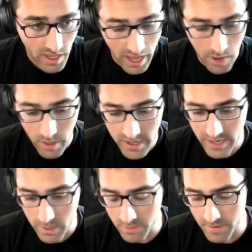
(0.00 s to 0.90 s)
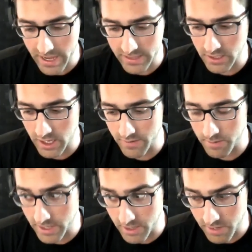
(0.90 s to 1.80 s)
I went and networked my ass off on
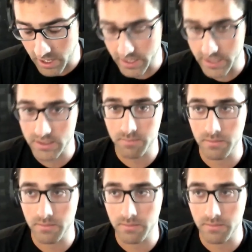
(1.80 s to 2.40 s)
BiggerPockets,